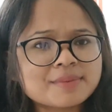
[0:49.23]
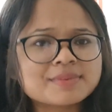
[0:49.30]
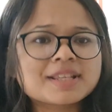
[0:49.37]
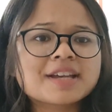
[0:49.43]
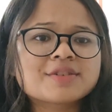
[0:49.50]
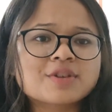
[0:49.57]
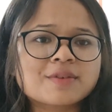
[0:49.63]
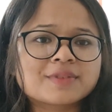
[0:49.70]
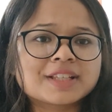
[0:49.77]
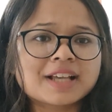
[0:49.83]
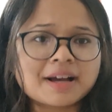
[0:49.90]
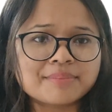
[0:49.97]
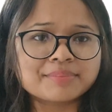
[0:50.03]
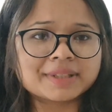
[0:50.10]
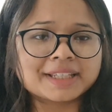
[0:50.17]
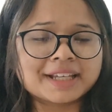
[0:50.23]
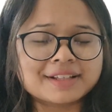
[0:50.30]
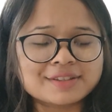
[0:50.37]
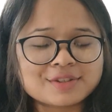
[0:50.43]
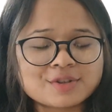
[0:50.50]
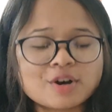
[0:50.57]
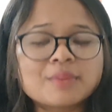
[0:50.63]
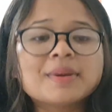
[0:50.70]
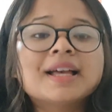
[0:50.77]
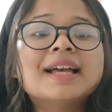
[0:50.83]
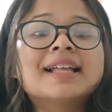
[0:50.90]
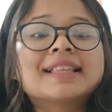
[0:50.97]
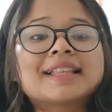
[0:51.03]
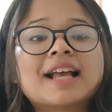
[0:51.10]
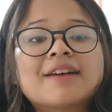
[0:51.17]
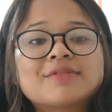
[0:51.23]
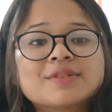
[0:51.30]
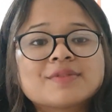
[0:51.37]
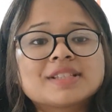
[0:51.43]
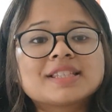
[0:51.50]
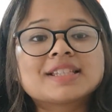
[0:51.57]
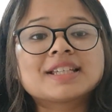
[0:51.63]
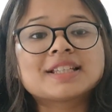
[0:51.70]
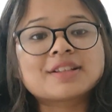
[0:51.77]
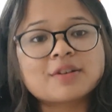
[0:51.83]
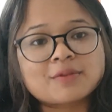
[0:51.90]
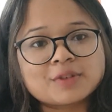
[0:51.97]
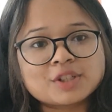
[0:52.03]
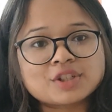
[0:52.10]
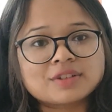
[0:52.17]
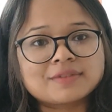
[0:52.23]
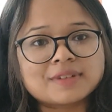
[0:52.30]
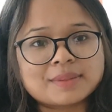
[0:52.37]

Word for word: website of the company Unstop. And after visiting their official